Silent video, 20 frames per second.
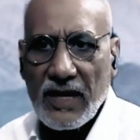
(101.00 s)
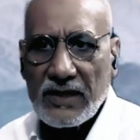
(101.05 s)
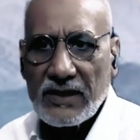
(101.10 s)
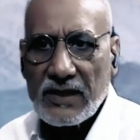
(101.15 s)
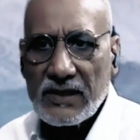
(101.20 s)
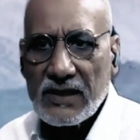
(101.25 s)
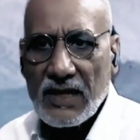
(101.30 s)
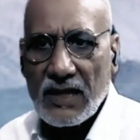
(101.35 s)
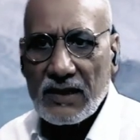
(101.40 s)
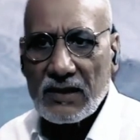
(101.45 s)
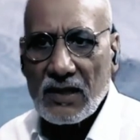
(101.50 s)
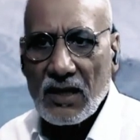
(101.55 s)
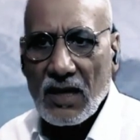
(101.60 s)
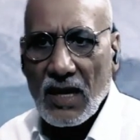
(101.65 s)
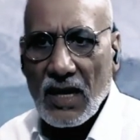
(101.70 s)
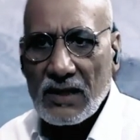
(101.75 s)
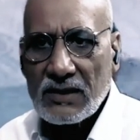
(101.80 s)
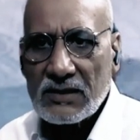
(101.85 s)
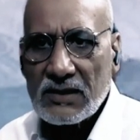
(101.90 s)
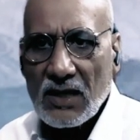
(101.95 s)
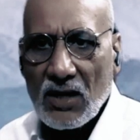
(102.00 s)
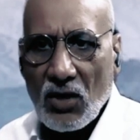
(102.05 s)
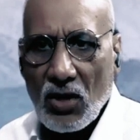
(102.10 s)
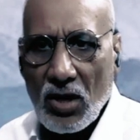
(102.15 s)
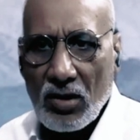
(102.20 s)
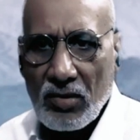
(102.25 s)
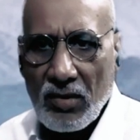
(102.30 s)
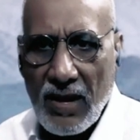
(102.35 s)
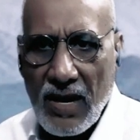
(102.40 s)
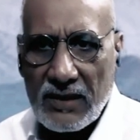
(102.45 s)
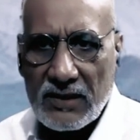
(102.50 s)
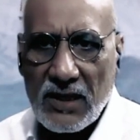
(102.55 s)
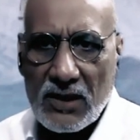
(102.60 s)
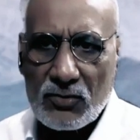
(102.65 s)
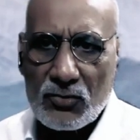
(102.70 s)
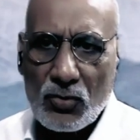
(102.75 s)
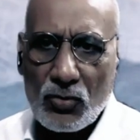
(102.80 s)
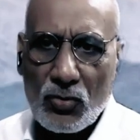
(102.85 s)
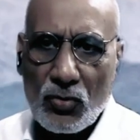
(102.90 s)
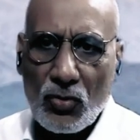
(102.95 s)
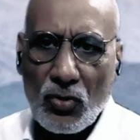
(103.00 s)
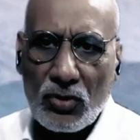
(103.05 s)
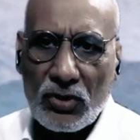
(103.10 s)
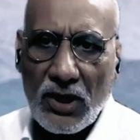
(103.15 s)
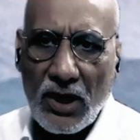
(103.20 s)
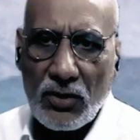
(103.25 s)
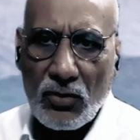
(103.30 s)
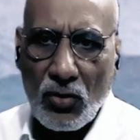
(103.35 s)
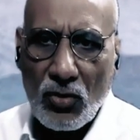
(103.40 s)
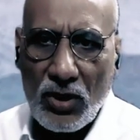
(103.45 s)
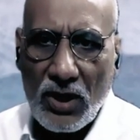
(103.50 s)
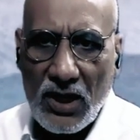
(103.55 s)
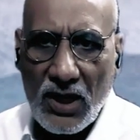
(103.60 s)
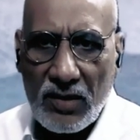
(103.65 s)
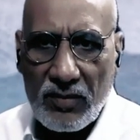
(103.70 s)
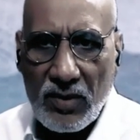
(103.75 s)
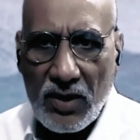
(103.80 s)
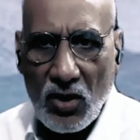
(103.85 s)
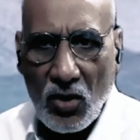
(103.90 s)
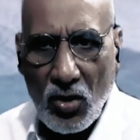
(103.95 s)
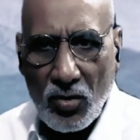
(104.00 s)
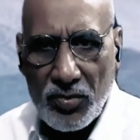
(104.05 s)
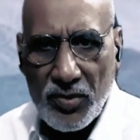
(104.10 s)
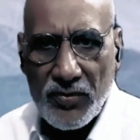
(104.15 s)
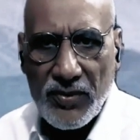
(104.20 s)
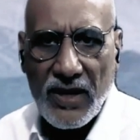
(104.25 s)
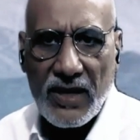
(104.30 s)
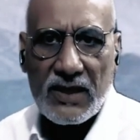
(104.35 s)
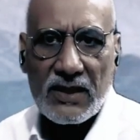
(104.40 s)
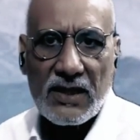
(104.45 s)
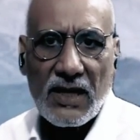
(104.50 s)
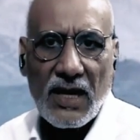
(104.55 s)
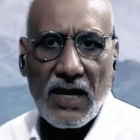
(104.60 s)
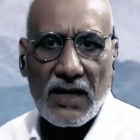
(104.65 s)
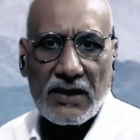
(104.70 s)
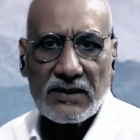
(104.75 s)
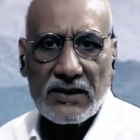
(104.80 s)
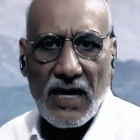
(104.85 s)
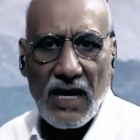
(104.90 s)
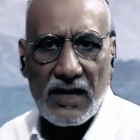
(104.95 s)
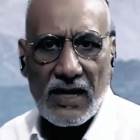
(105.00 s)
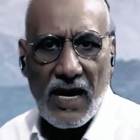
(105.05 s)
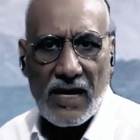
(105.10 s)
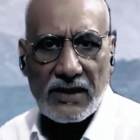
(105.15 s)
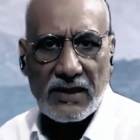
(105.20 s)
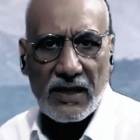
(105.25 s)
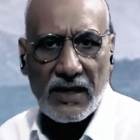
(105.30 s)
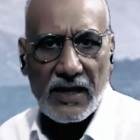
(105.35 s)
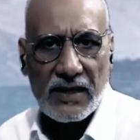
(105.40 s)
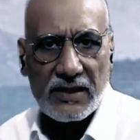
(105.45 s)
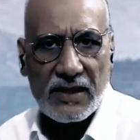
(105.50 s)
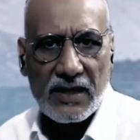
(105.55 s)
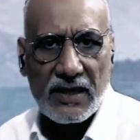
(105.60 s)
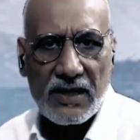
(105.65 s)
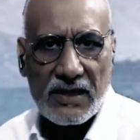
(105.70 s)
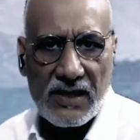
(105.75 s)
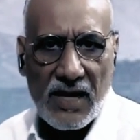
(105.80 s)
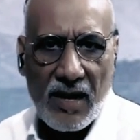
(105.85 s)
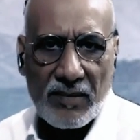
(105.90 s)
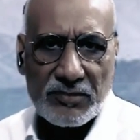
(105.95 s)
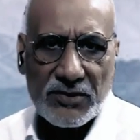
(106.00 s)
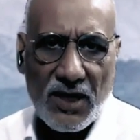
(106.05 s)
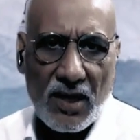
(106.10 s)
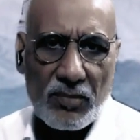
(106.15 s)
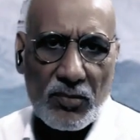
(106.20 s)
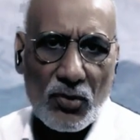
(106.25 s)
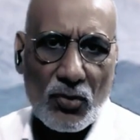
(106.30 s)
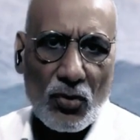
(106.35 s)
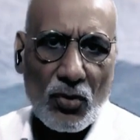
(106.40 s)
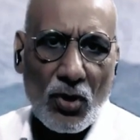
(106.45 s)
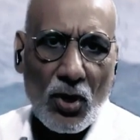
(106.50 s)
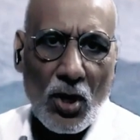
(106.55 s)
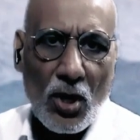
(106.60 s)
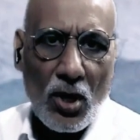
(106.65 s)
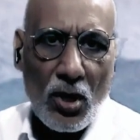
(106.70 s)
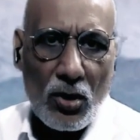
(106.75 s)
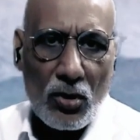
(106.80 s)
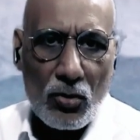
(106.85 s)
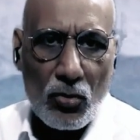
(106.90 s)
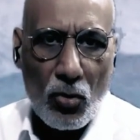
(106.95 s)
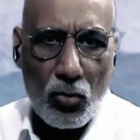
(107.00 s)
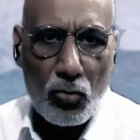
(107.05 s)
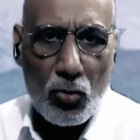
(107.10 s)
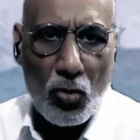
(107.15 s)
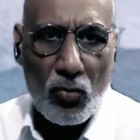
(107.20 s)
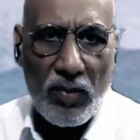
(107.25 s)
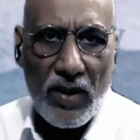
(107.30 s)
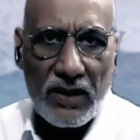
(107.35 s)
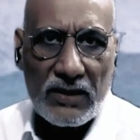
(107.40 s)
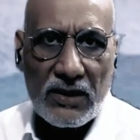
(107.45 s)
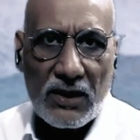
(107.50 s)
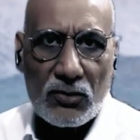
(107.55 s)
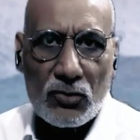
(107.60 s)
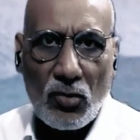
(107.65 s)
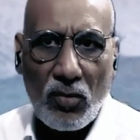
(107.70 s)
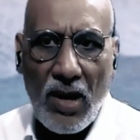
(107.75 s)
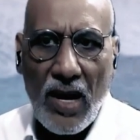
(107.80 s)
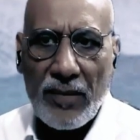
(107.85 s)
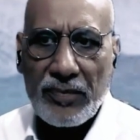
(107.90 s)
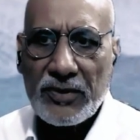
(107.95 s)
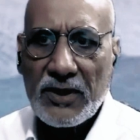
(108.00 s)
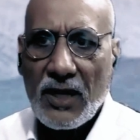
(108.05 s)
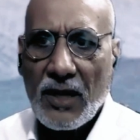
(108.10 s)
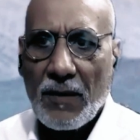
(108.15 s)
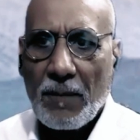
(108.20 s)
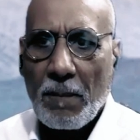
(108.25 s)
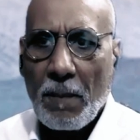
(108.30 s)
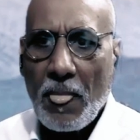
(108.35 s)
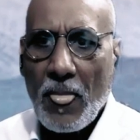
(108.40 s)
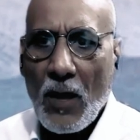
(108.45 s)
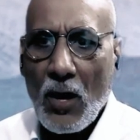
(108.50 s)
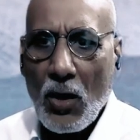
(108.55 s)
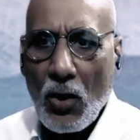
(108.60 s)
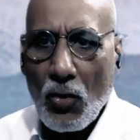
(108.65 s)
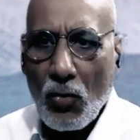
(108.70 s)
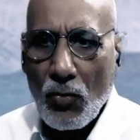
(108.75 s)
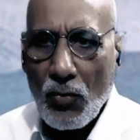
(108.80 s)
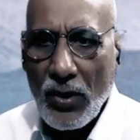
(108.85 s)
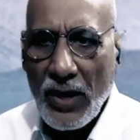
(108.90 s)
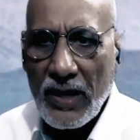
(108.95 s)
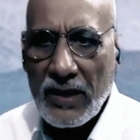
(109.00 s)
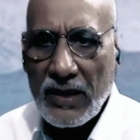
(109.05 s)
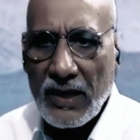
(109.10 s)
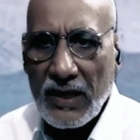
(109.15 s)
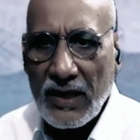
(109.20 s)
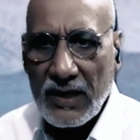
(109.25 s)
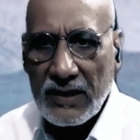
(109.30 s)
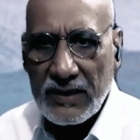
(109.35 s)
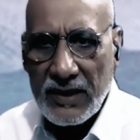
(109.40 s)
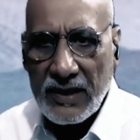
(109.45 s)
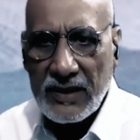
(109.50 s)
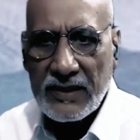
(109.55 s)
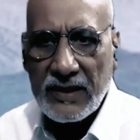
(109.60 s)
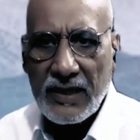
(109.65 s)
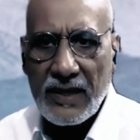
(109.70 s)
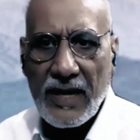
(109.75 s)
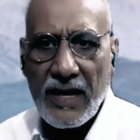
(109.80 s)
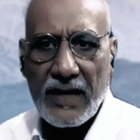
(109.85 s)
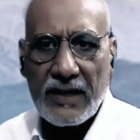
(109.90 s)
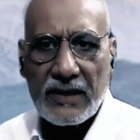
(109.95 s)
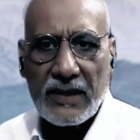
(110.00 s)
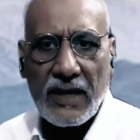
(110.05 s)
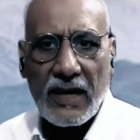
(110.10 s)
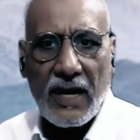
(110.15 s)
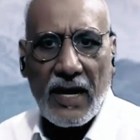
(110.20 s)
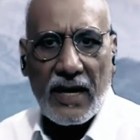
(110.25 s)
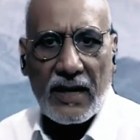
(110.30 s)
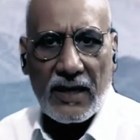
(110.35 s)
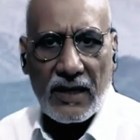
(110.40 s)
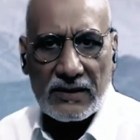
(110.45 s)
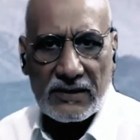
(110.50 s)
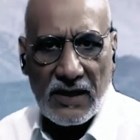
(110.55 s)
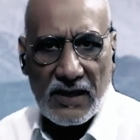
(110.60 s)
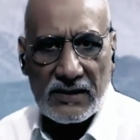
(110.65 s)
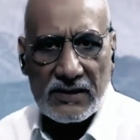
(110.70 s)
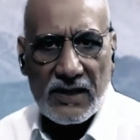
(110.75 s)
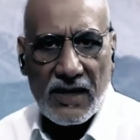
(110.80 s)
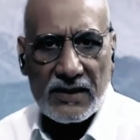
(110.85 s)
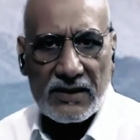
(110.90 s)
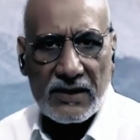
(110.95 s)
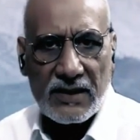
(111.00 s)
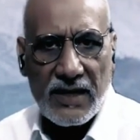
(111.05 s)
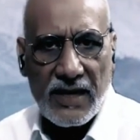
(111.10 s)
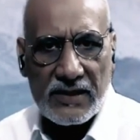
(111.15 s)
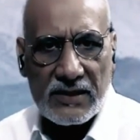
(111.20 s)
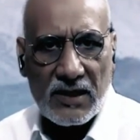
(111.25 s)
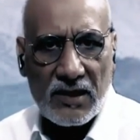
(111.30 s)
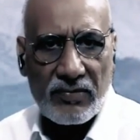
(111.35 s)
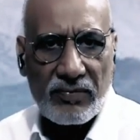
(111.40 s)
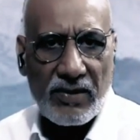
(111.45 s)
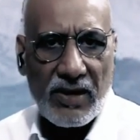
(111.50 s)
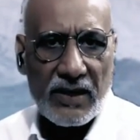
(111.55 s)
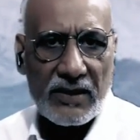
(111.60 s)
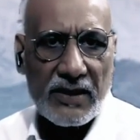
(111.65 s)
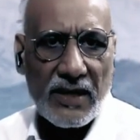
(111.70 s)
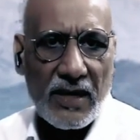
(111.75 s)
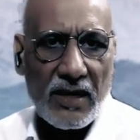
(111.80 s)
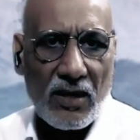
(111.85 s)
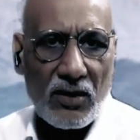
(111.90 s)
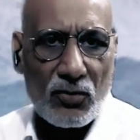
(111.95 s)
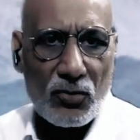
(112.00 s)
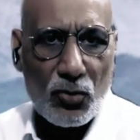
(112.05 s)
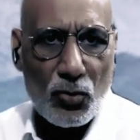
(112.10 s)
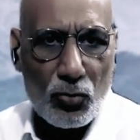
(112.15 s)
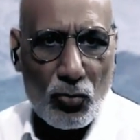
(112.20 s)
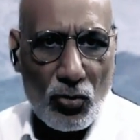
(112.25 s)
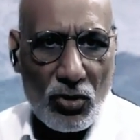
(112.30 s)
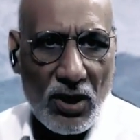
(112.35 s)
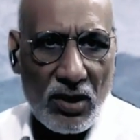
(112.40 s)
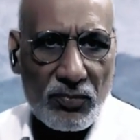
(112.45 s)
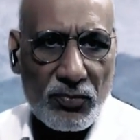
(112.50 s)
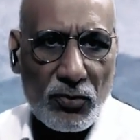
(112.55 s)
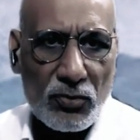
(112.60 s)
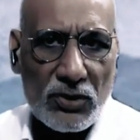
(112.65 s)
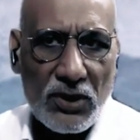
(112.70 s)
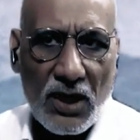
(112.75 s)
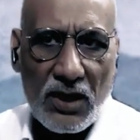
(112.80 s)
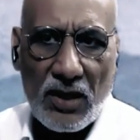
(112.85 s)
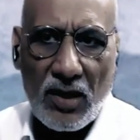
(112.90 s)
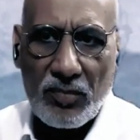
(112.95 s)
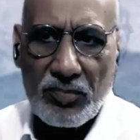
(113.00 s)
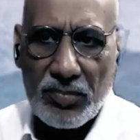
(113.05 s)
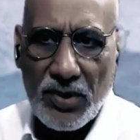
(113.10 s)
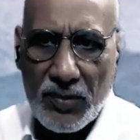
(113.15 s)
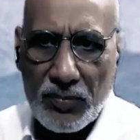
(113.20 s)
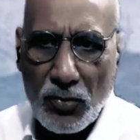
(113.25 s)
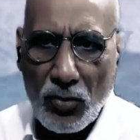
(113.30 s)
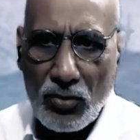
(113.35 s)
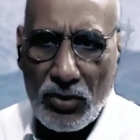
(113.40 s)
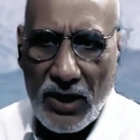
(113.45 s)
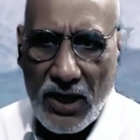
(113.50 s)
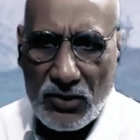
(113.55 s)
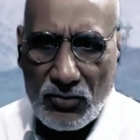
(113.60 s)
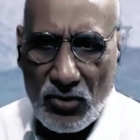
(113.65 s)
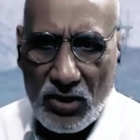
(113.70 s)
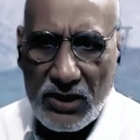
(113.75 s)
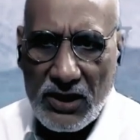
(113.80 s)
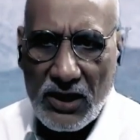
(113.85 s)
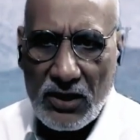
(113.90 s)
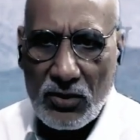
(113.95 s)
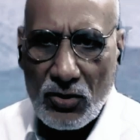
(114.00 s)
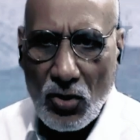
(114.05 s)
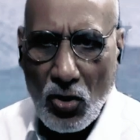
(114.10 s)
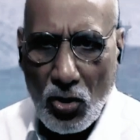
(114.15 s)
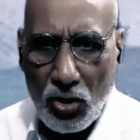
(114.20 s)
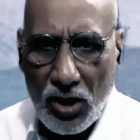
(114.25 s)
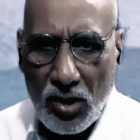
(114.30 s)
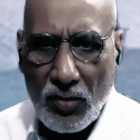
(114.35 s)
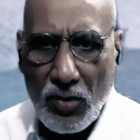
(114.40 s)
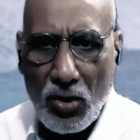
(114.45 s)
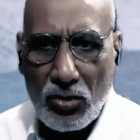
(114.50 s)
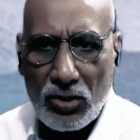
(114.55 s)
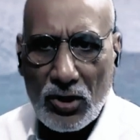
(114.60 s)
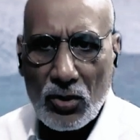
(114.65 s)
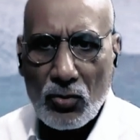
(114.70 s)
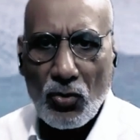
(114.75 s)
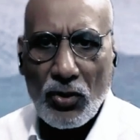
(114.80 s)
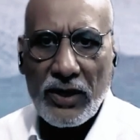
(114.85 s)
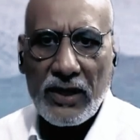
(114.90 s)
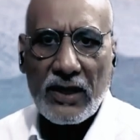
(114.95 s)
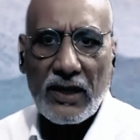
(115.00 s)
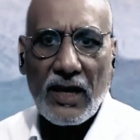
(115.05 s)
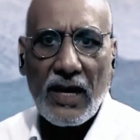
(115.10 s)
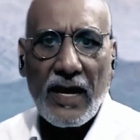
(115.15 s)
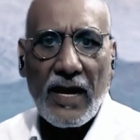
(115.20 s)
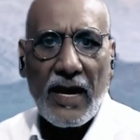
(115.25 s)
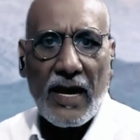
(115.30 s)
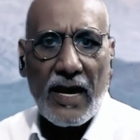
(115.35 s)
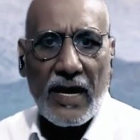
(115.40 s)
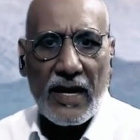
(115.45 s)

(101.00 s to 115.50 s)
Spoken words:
says, Yatra asya ābhāsastu tayor iv abhivekta janati iti kriyam sarvo loko bhakti svabhavta. When in the intellect, consciousness gets reflected due to confusion, people naturally talk about the knowing.